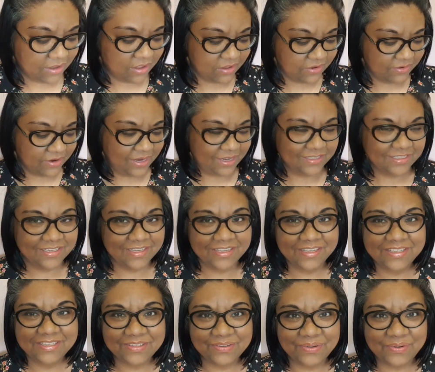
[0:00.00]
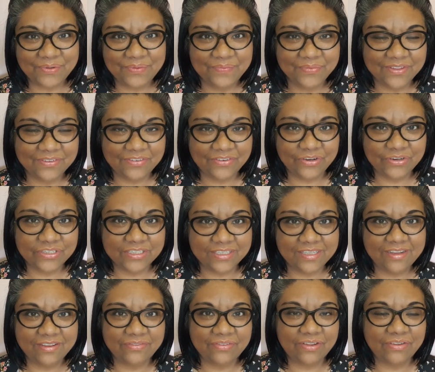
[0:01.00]
All right, so first
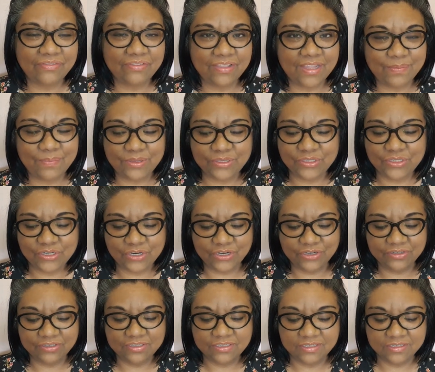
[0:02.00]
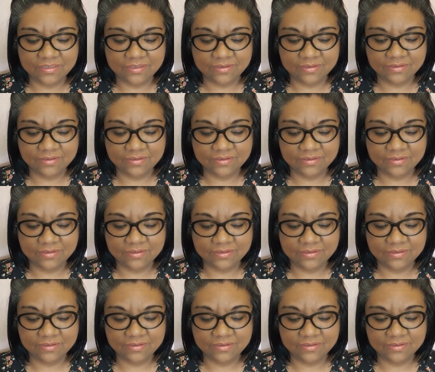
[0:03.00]
sniff of lemon tart.